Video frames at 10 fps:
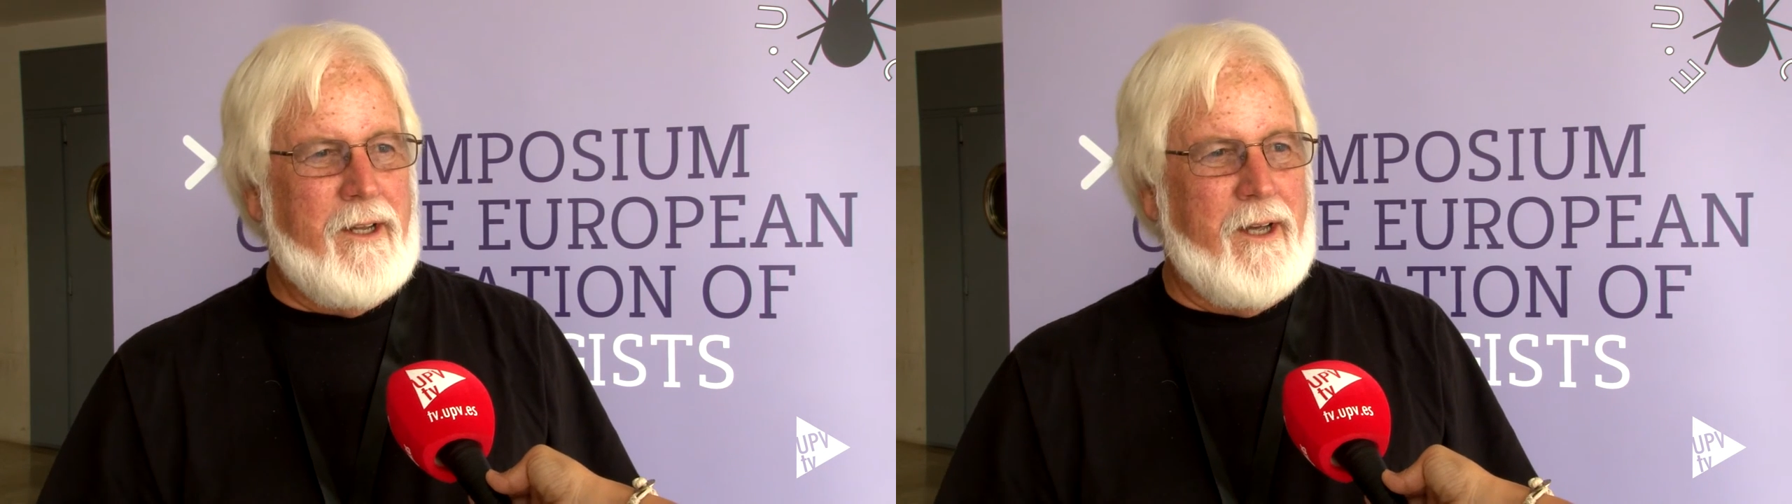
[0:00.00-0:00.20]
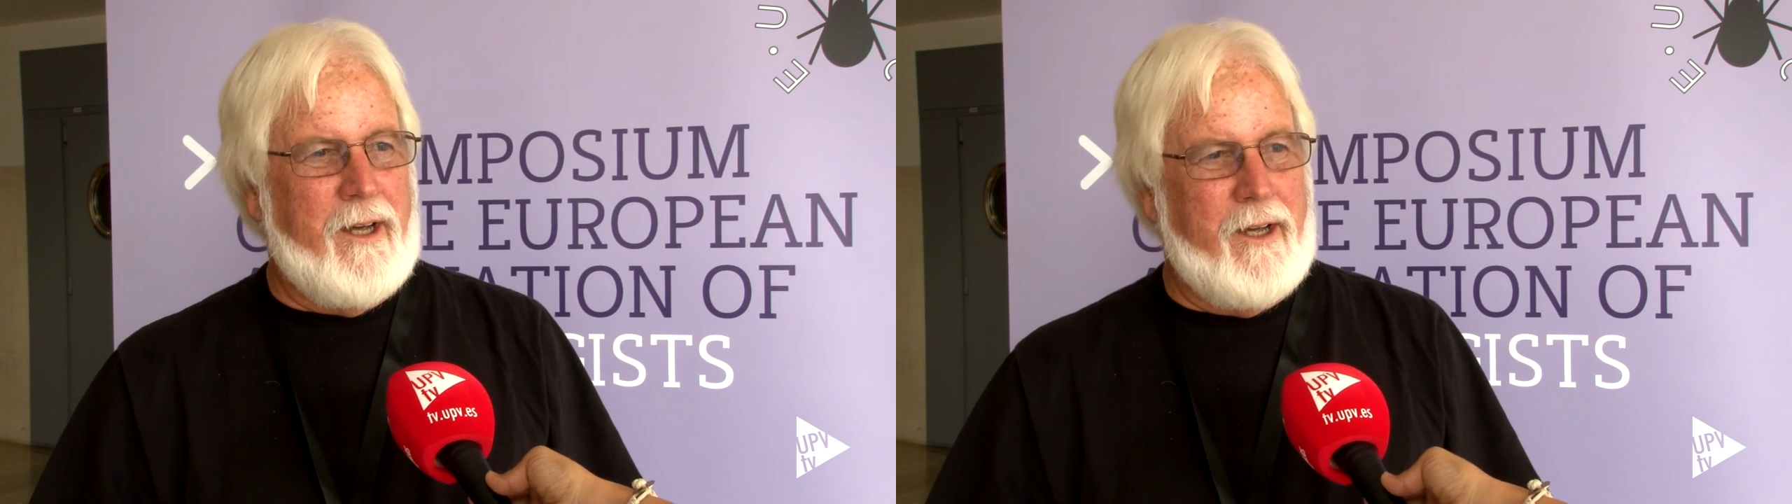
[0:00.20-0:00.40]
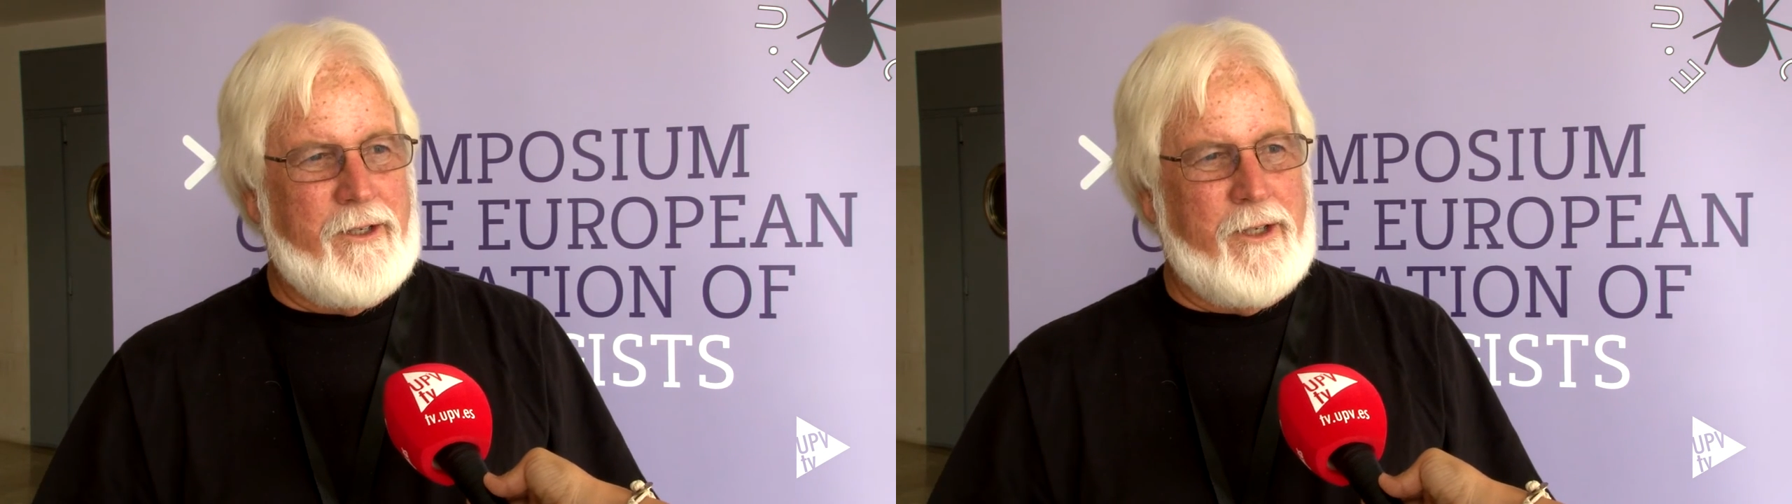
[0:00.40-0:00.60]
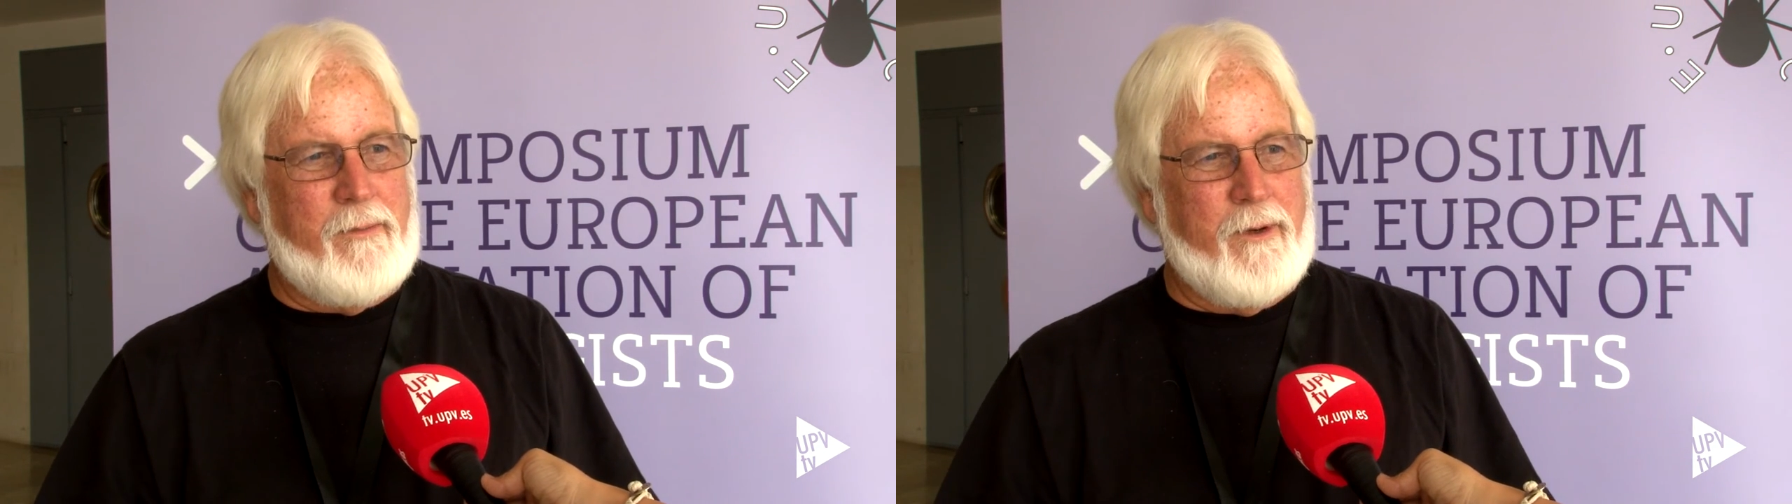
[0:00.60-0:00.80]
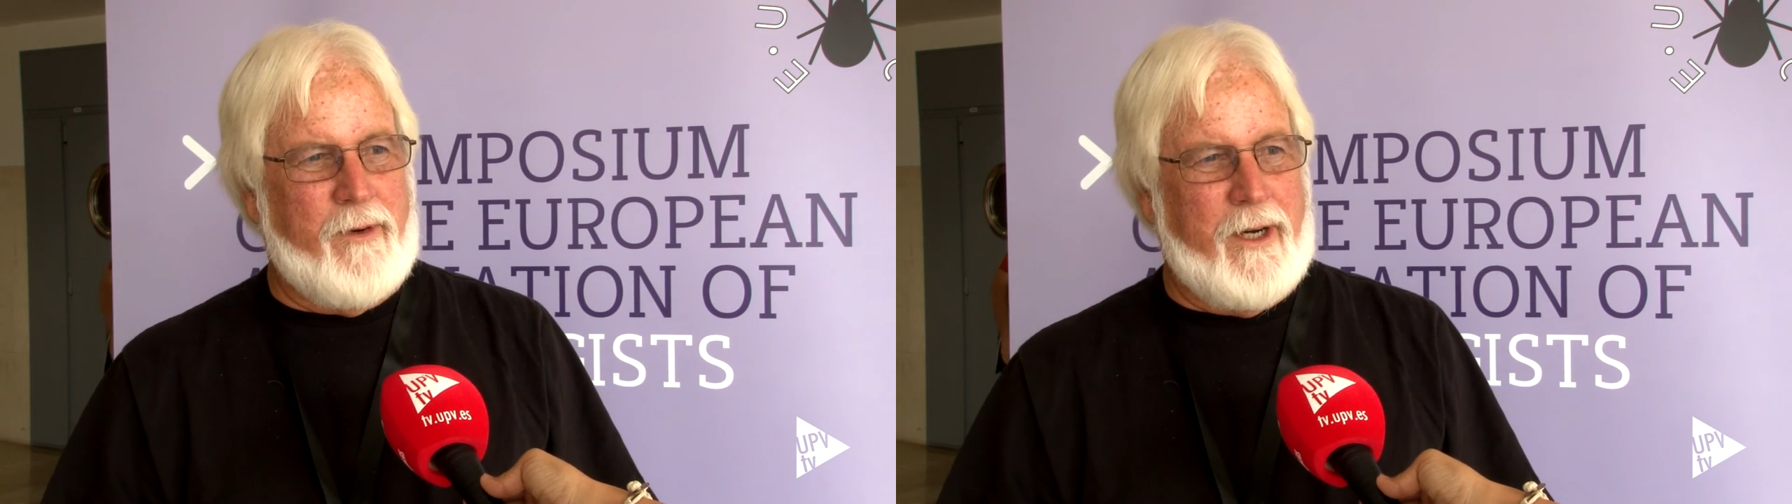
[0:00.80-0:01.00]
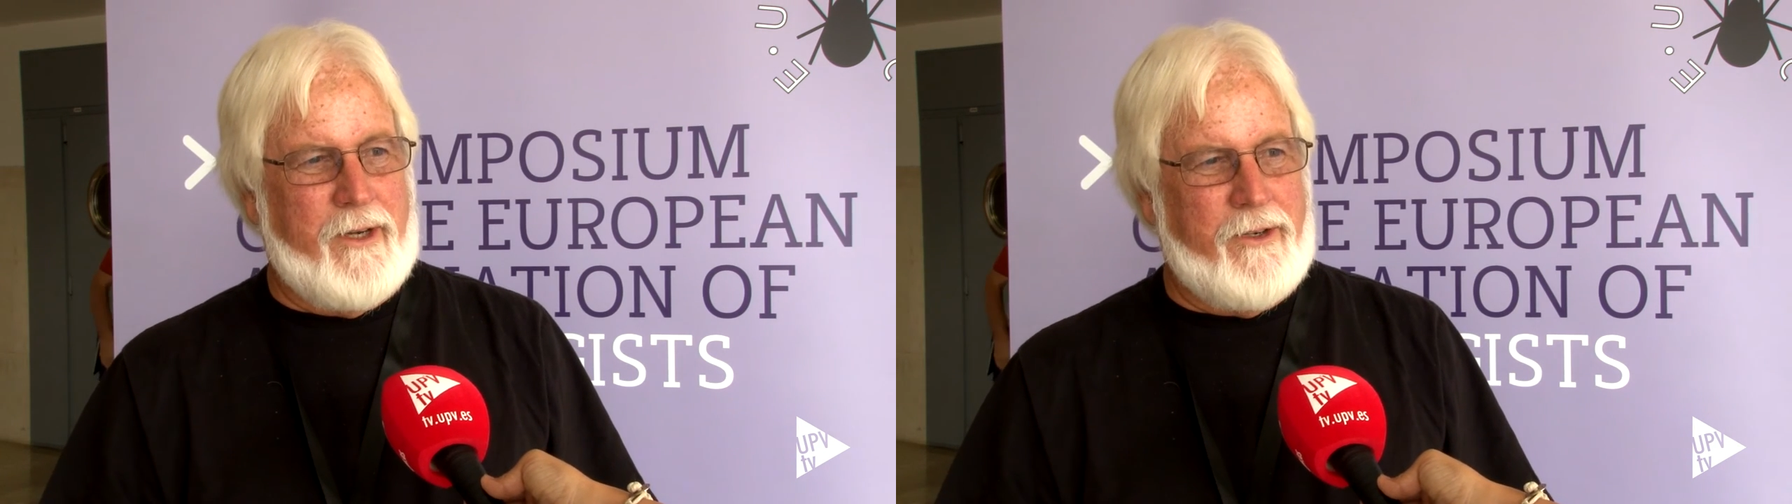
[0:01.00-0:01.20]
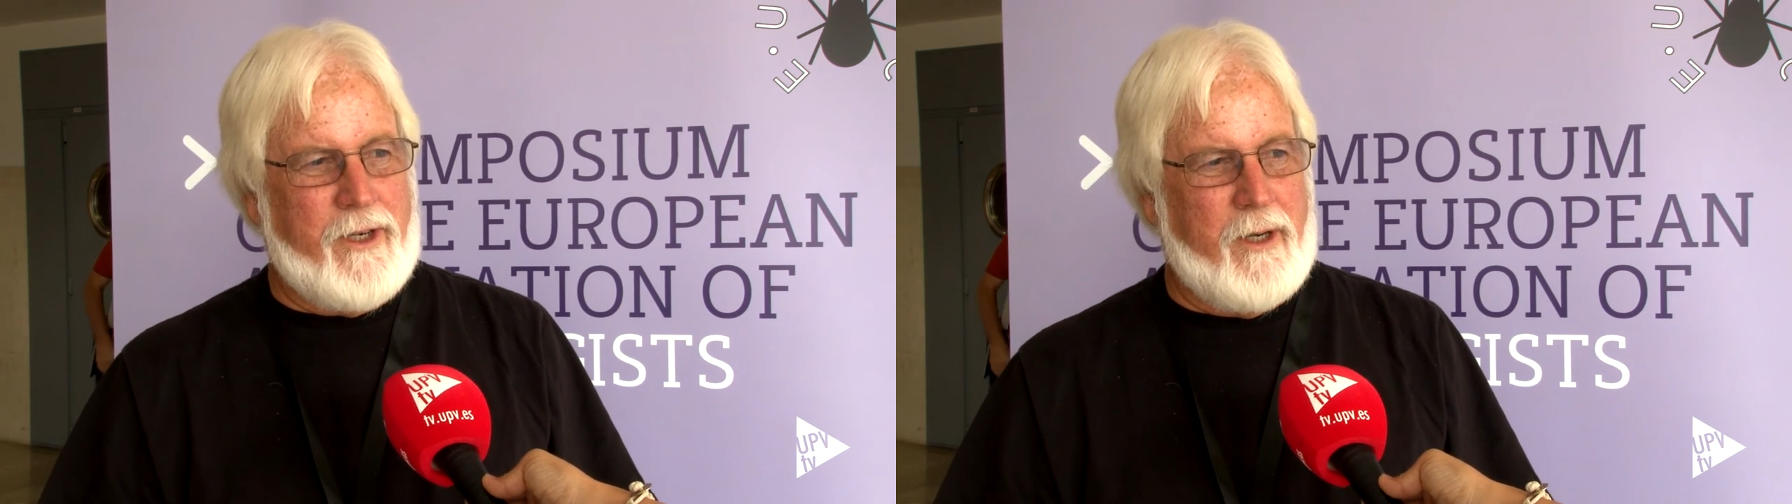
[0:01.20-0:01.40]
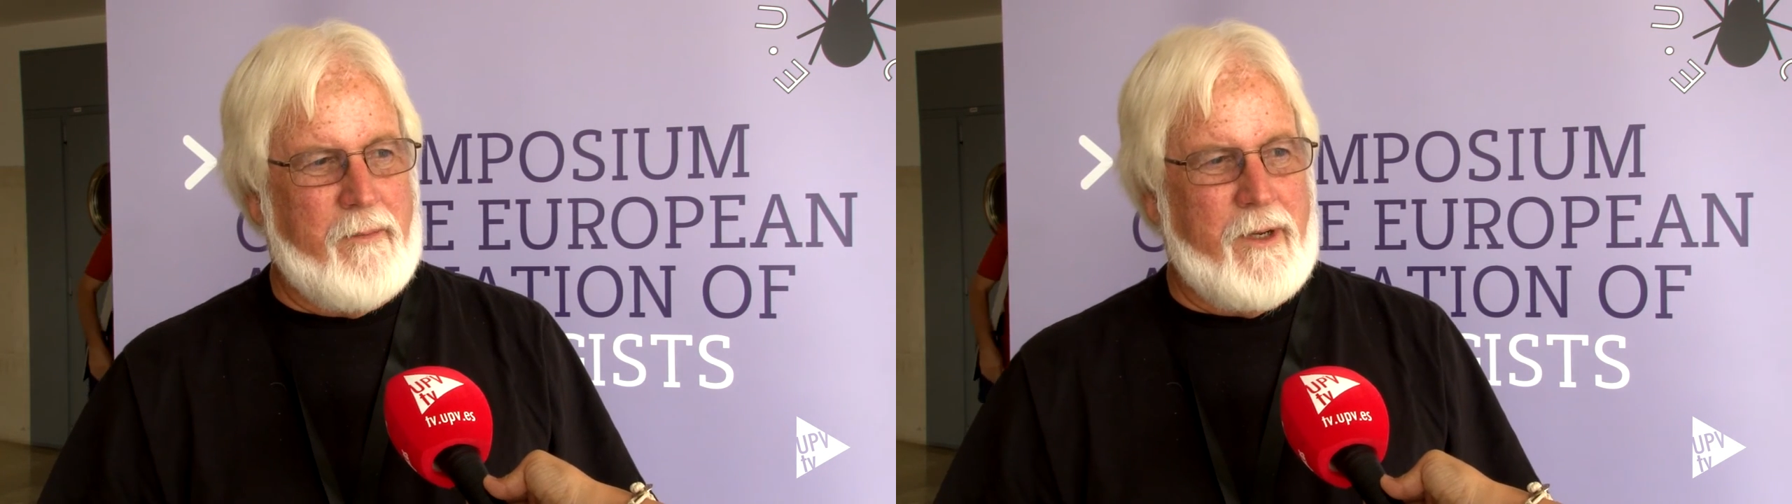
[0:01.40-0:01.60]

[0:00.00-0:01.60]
to provide some